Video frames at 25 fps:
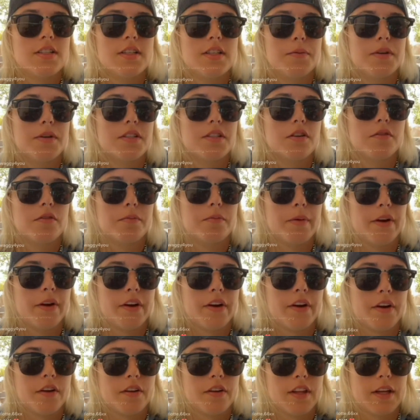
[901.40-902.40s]
I see myself marrying
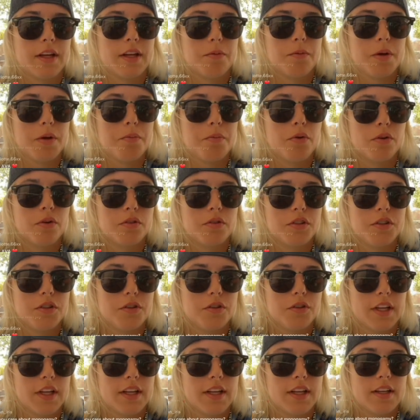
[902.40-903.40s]
her. Like, we both do.
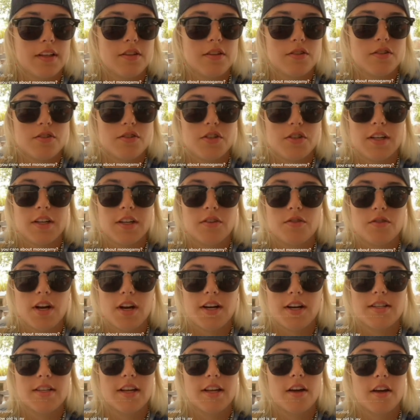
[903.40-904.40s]
Like, she can try
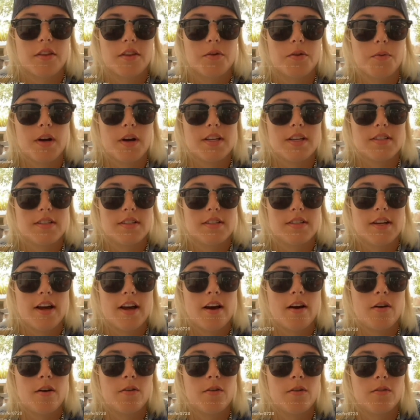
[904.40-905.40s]
to say otherwise
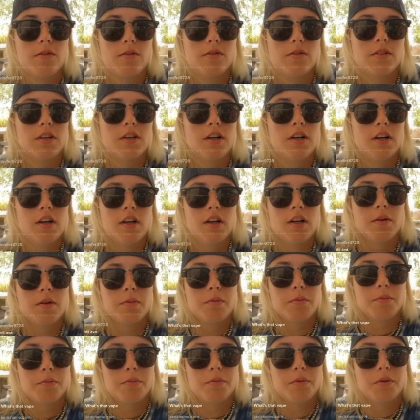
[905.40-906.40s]
now,
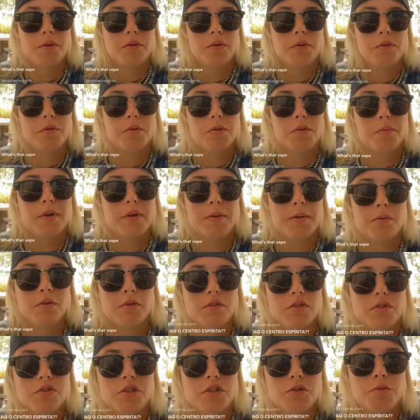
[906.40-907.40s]
with the people
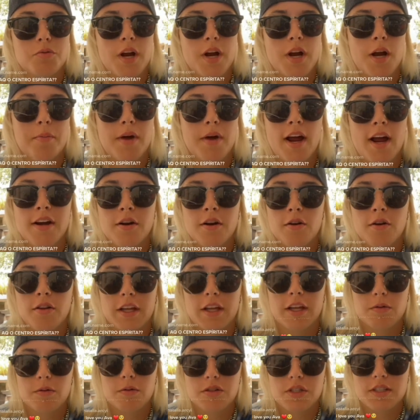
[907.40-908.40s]
that she's around, but I know
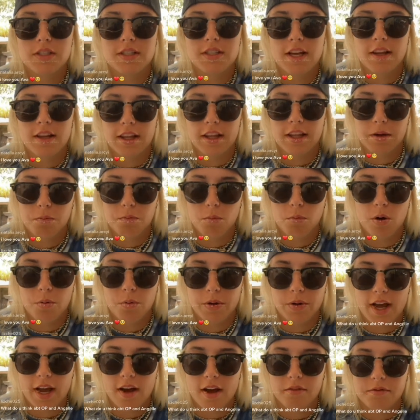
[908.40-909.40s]
like what she said and like what
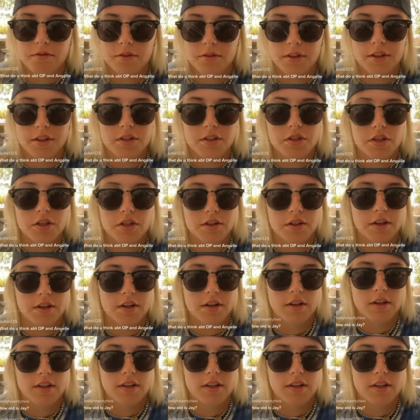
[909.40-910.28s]
we have for each other.